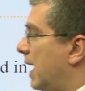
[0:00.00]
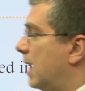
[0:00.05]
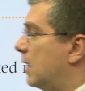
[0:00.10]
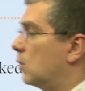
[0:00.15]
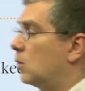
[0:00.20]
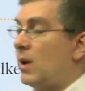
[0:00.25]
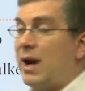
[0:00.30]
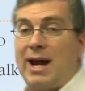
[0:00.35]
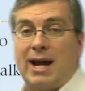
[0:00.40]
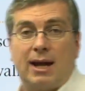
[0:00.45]

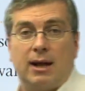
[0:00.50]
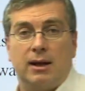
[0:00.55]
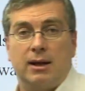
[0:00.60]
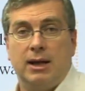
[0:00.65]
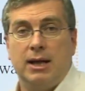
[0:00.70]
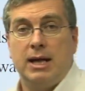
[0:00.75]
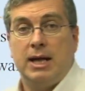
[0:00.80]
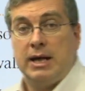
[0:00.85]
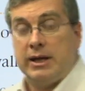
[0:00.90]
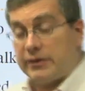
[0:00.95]
and ran.
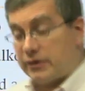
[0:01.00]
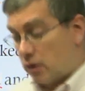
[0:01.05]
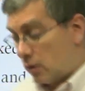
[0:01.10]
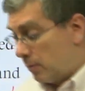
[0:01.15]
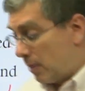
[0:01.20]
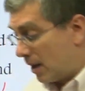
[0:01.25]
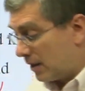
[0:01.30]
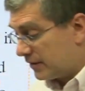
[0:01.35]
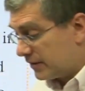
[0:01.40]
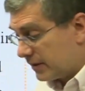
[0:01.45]
So
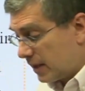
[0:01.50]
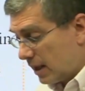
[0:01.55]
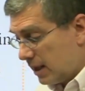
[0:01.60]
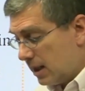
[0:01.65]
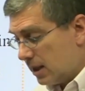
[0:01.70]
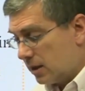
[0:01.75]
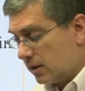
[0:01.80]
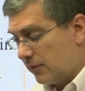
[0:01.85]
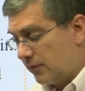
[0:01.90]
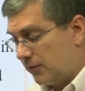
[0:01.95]
by
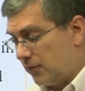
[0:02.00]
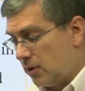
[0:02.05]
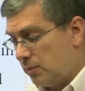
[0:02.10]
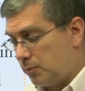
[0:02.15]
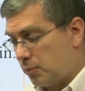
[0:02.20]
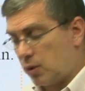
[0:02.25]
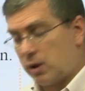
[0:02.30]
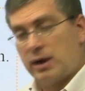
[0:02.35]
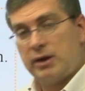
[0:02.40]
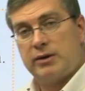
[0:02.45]
studying the
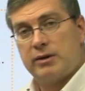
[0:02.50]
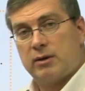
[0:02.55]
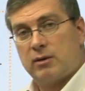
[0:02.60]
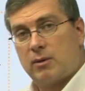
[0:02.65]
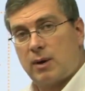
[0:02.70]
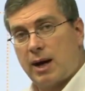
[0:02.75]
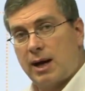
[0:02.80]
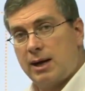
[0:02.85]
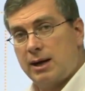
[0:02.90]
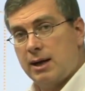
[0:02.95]
footprint,
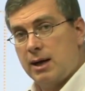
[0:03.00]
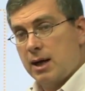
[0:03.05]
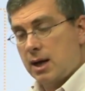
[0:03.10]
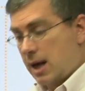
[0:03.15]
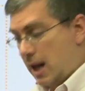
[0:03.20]
right,